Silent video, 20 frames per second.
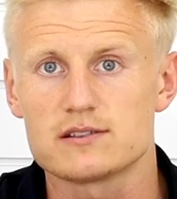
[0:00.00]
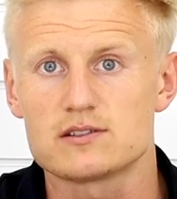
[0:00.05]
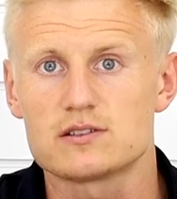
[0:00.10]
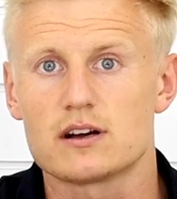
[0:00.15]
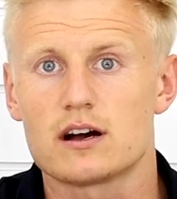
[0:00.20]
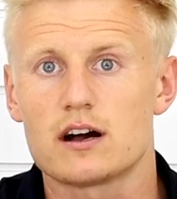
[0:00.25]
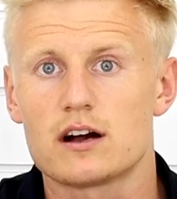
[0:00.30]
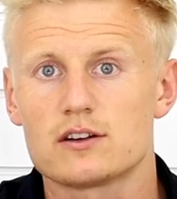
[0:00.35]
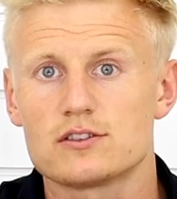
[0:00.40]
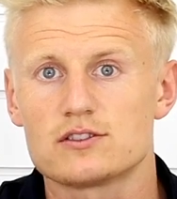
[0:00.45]
gives
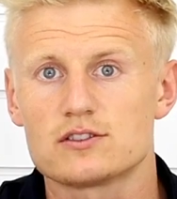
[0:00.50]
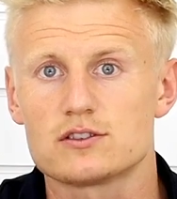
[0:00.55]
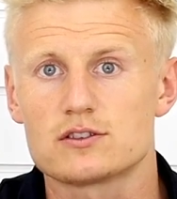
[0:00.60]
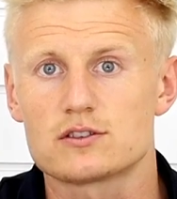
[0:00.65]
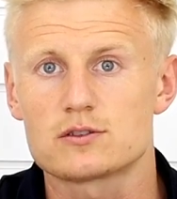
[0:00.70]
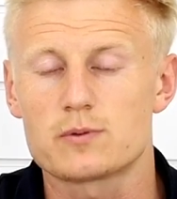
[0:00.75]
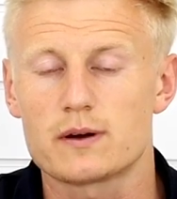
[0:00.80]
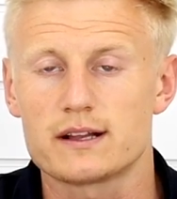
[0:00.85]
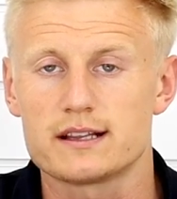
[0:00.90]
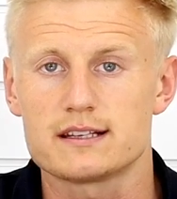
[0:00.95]
you one hundred
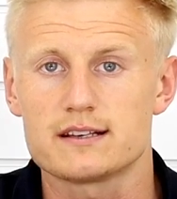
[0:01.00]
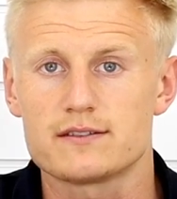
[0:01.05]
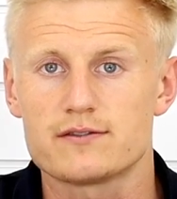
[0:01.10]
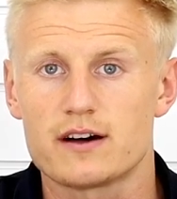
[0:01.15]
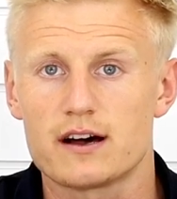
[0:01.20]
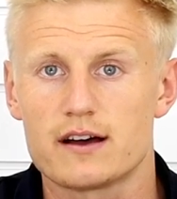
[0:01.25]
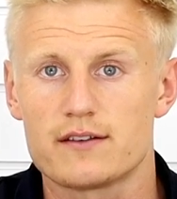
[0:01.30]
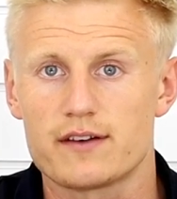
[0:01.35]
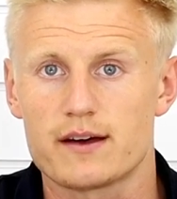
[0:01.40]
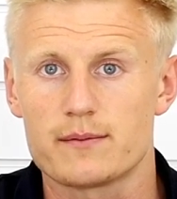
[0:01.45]

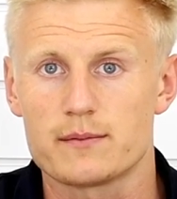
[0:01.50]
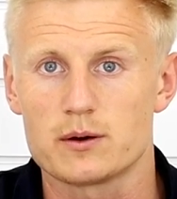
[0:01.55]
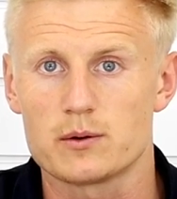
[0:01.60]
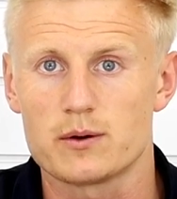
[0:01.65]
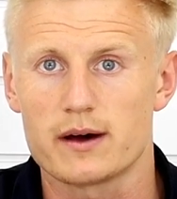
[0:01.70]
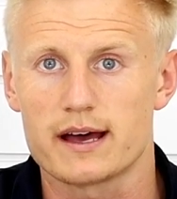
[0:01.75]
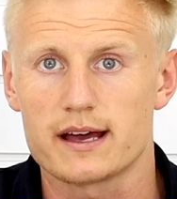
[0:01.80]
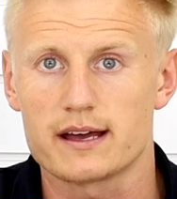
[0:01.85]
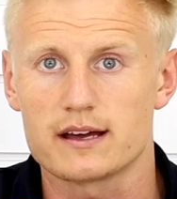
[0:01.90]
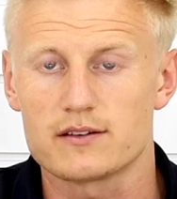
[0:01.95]
twenty-five M
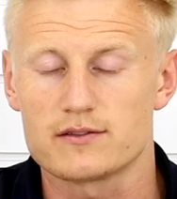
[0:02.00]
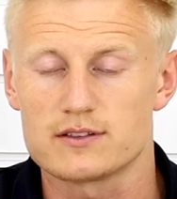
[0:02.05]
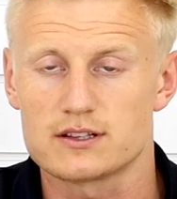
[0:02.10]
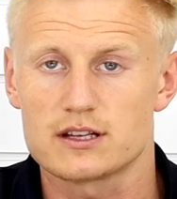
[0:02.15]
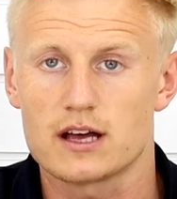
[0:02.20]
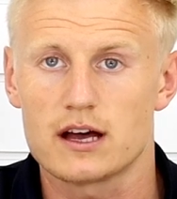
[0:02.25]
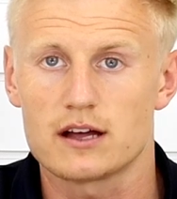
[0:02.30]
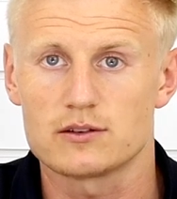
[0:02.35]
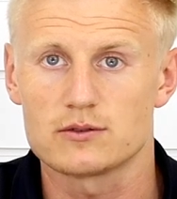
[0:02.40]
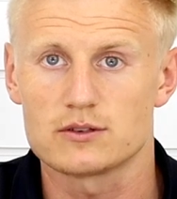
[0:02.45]
O A of
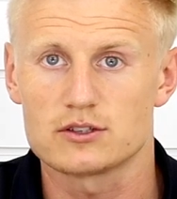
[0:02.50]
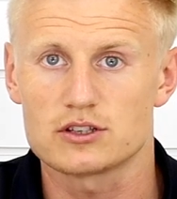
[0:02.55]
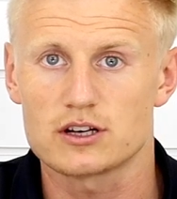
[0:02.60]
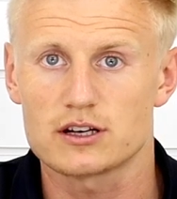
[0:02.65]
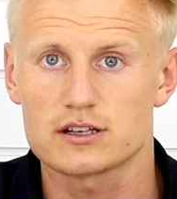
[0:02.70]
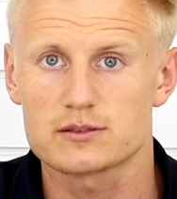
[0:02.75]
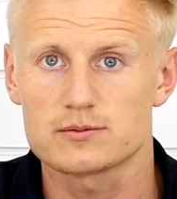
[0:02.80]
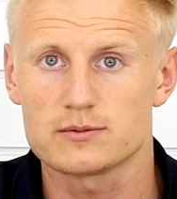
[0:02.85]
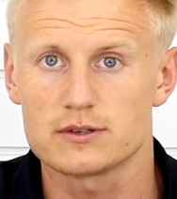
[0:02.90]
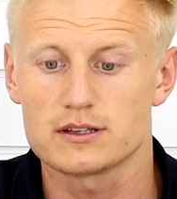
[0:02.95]
internal
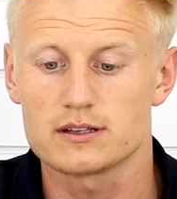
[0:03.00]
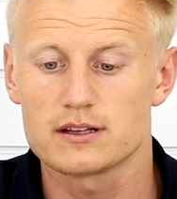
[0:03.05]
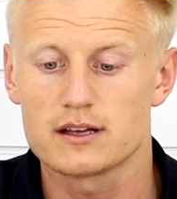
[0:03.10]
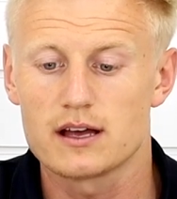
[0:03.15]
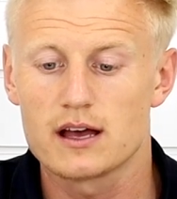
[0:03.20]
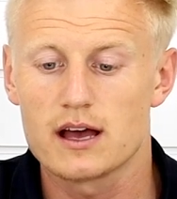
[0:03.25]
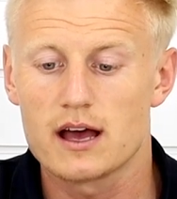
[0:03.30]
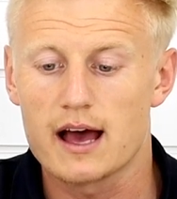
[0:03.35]
adjustment.